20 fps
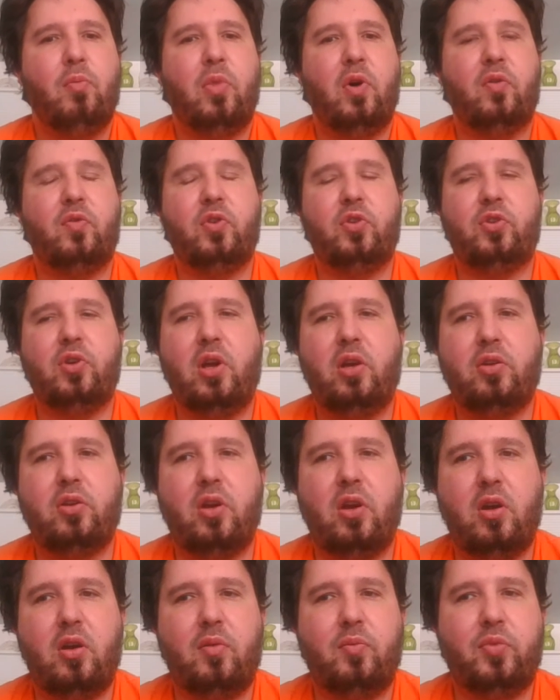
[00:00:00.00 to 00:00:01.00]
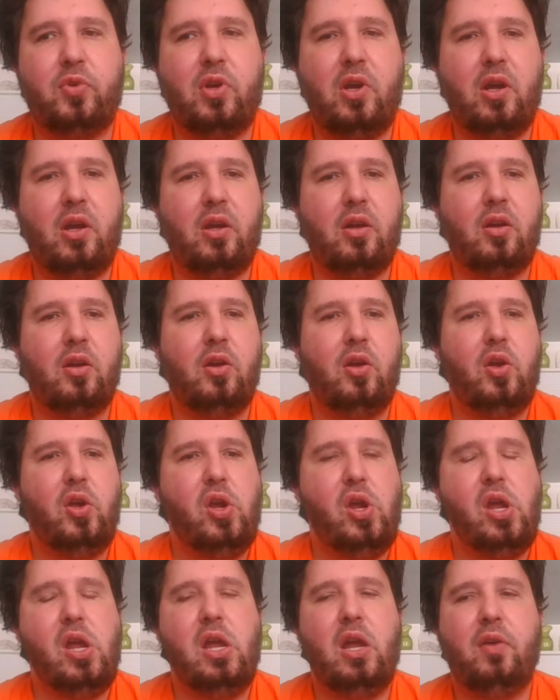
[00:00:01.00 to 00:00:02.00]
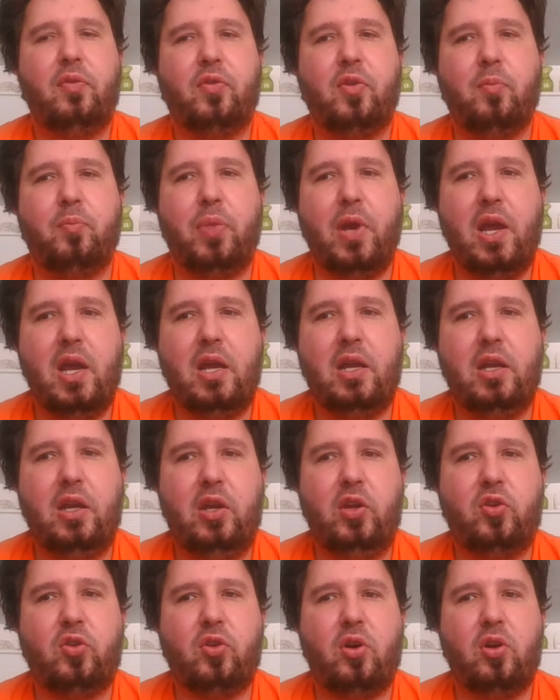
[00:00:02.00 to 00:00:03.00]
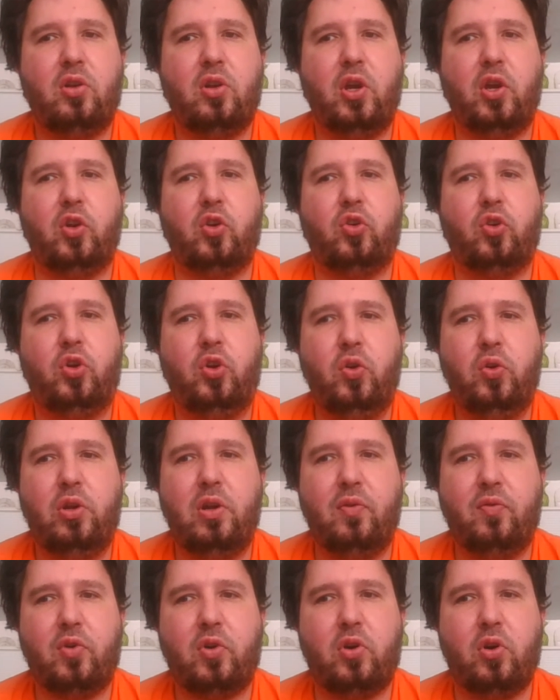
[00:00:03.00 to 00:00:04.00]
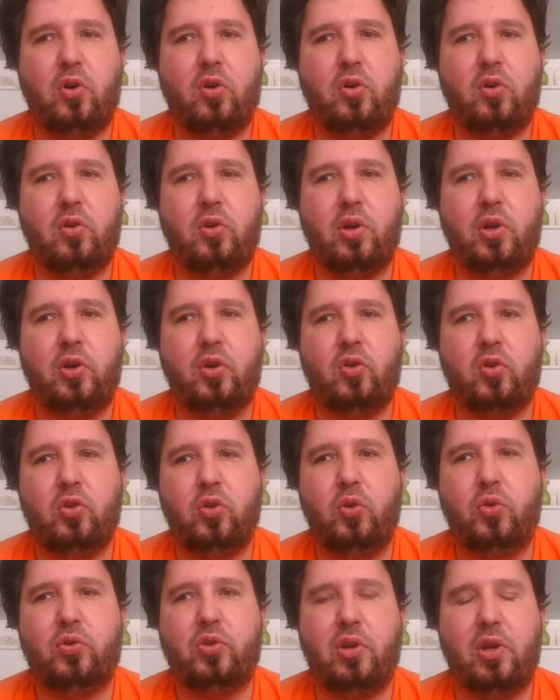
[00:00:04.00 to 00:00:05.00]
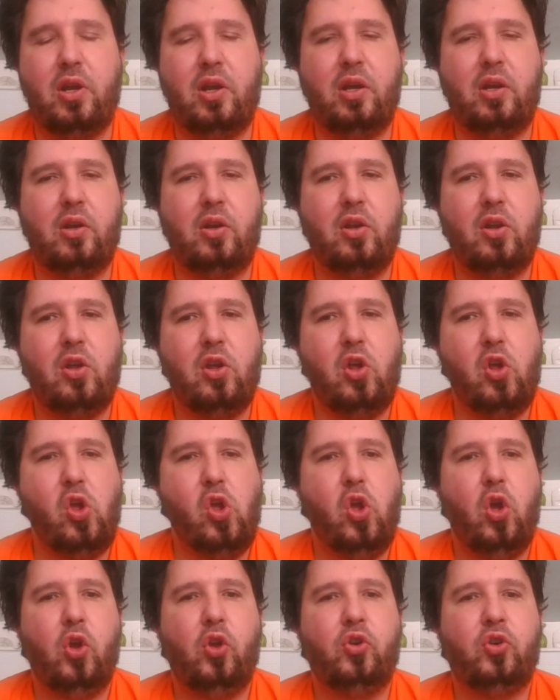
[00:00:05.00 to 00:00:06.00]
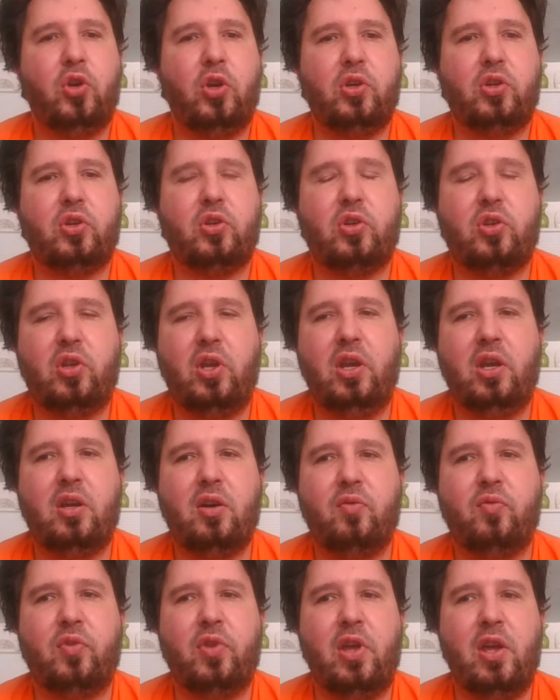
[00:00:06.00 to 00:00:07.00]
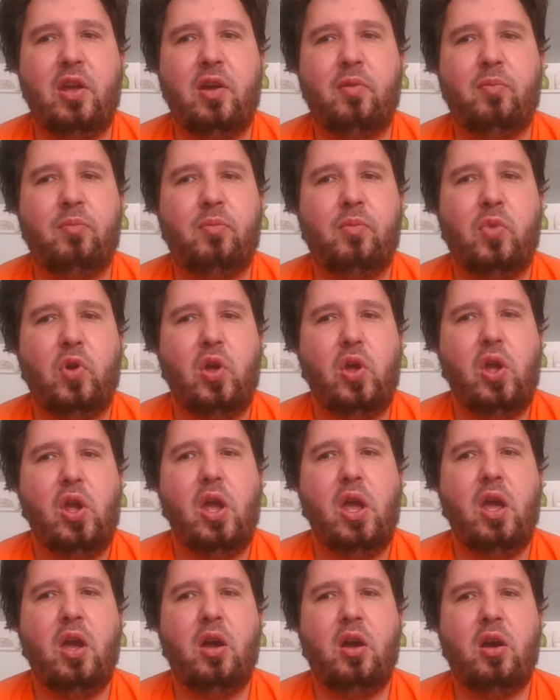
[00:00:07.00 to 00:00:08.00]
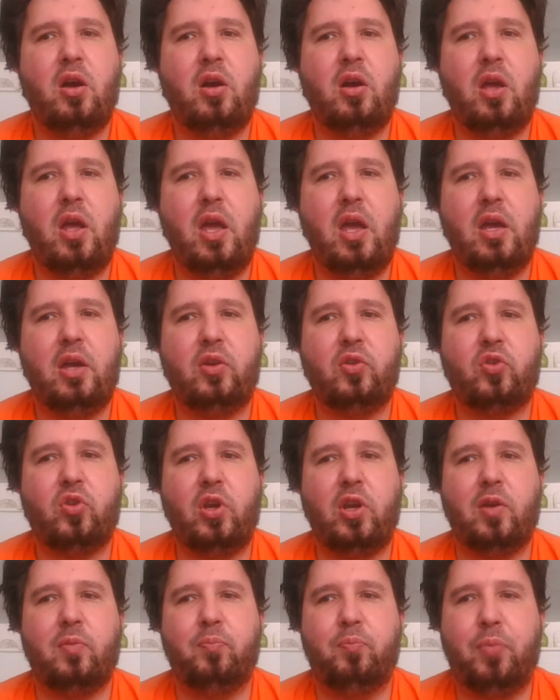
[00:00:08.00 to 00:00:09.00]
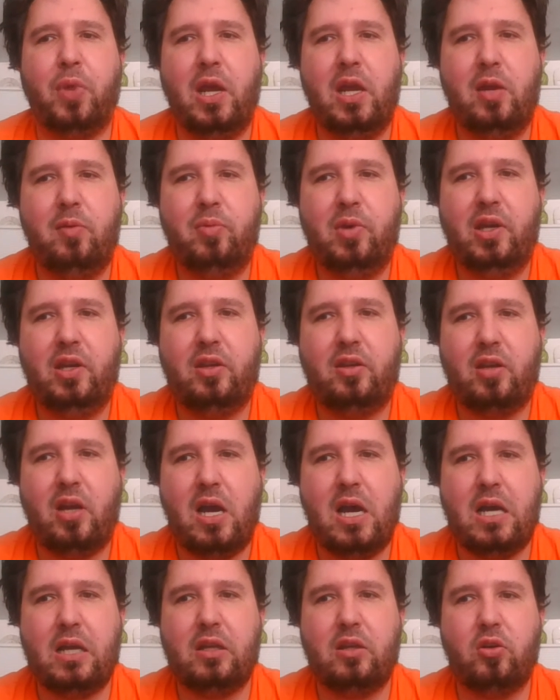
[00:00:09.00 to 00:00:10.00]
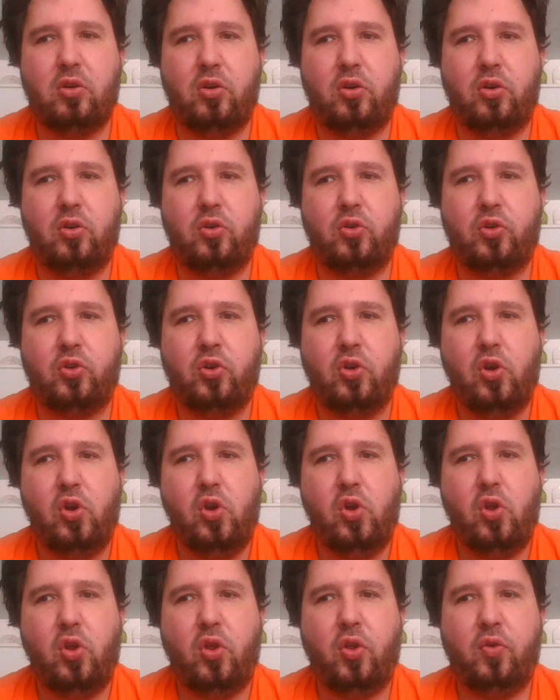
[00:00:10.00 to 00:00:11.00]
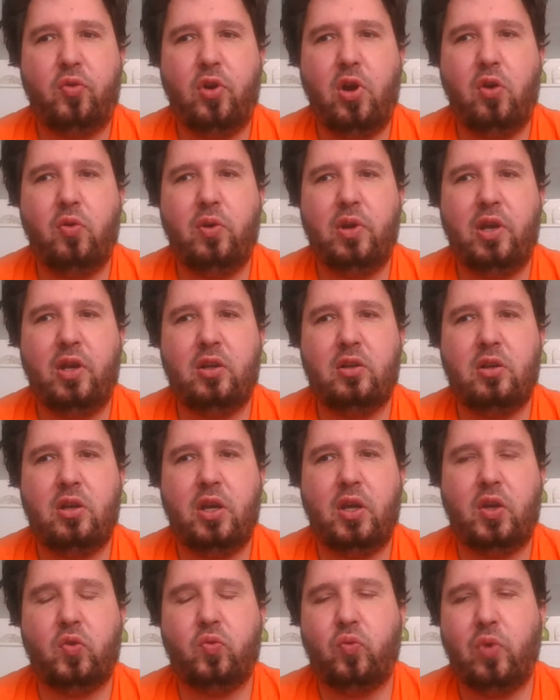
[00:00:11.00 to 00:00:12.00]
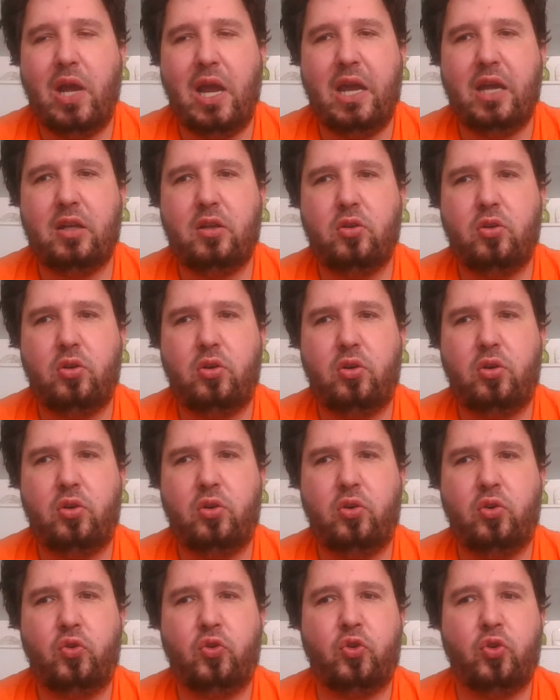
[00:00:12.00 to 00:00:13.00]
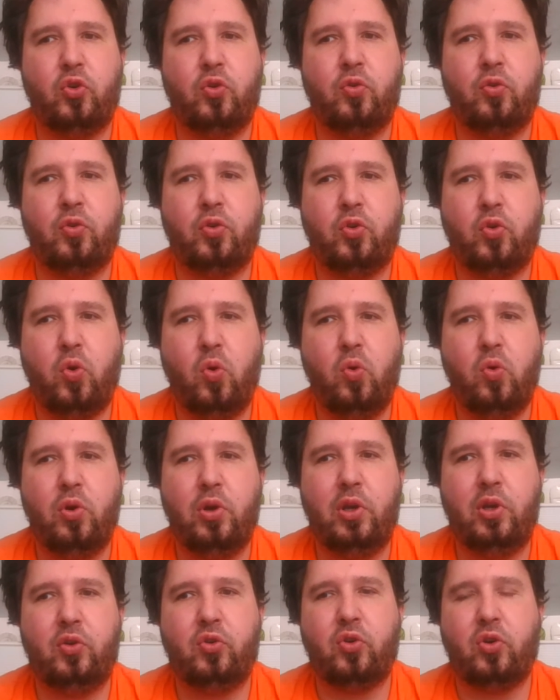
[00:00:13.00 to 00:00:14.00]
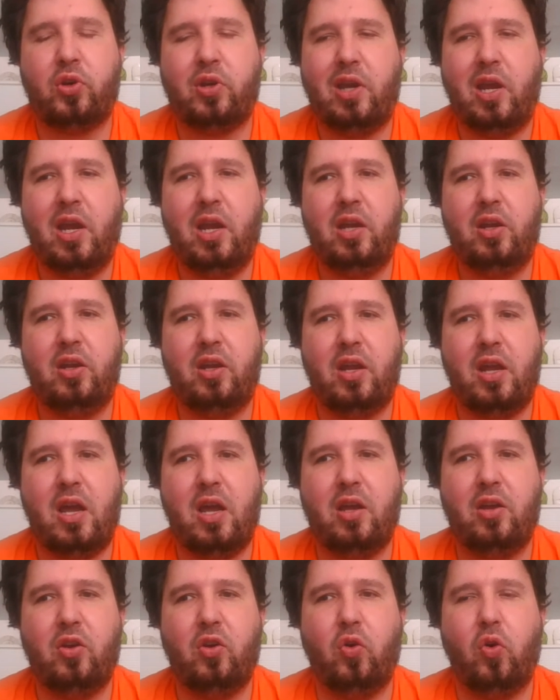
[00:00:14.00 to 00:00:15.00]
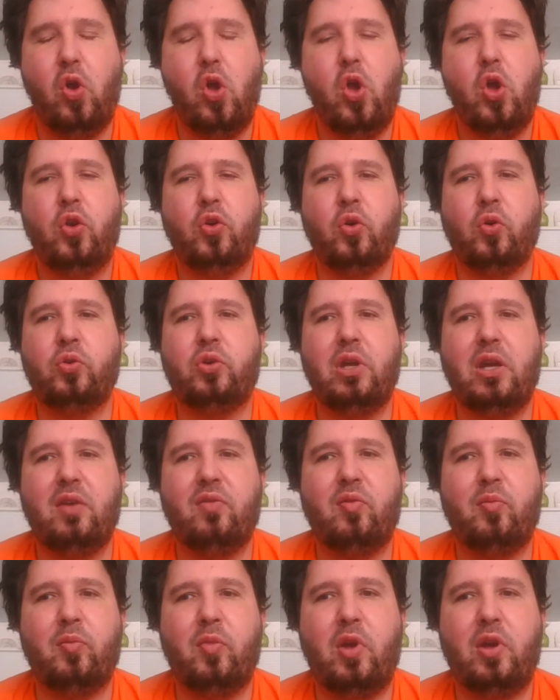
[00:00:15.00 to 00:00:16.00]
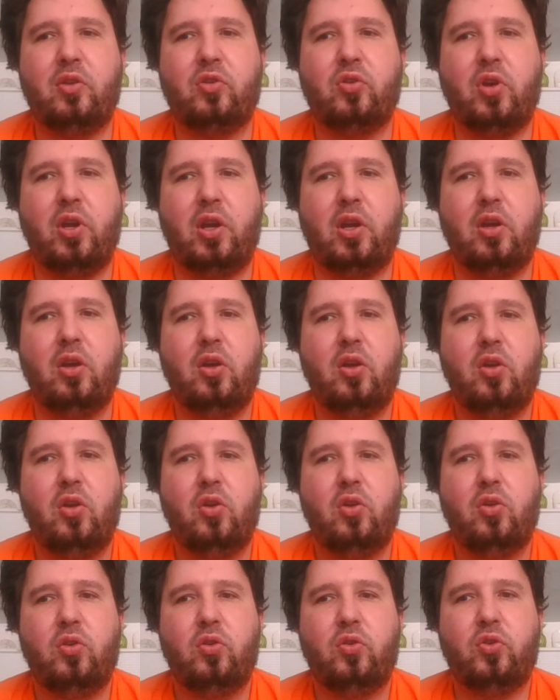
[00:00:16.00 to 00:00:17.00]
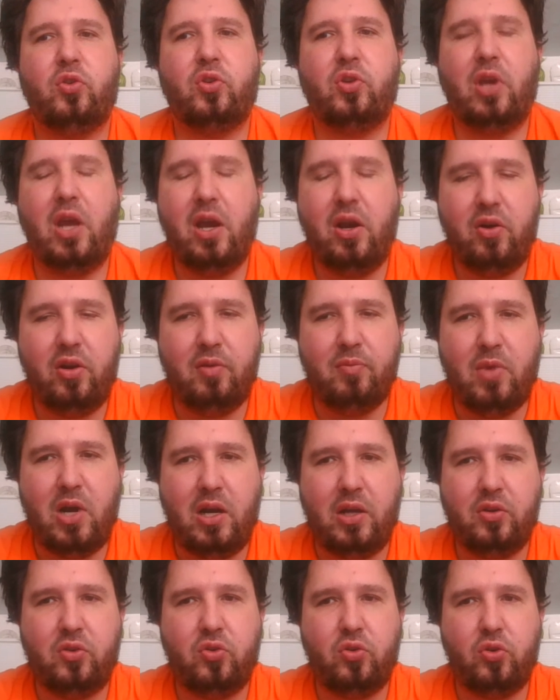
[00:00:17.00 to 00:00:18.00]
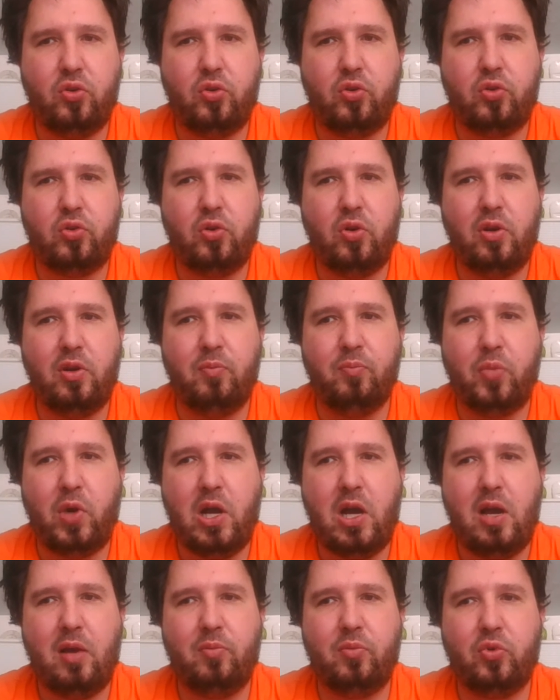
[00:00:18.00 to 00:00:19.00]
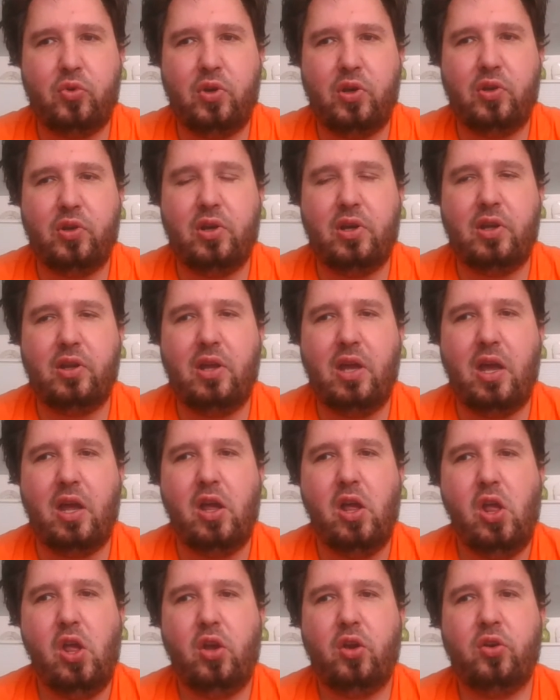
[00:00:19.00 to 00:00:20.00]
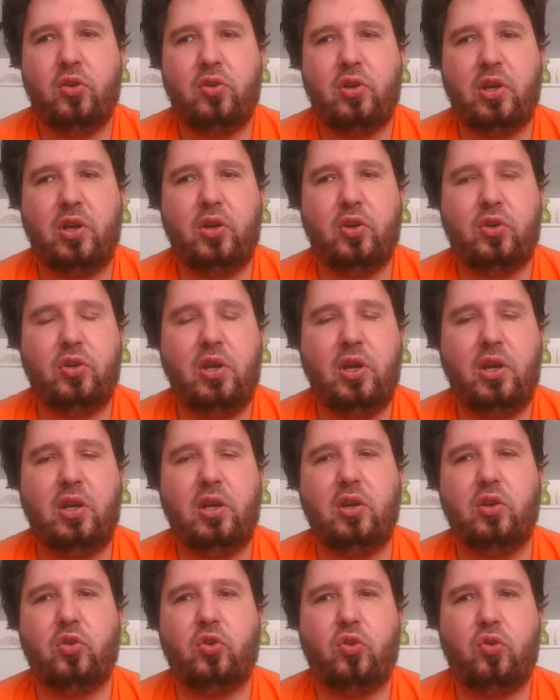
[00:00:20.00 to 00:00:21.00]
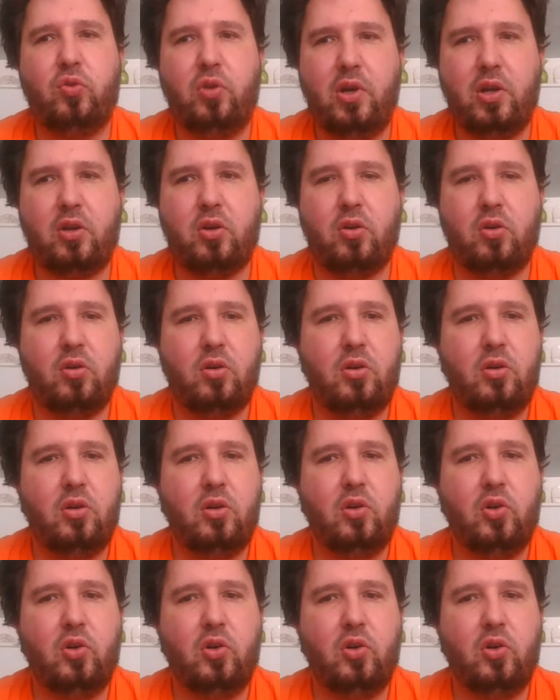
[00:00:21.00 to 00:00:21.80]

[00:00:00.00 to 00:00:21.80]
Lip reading: But for Zelda, I'm saying, if the baddies are like too difficult and you're losing it, just think of them as like baby toddlers throwing like rattlers or toys or candy at you. Don't think of them as like scary monsters throwing bombs or anything like that. Because like you're thinking it's critical.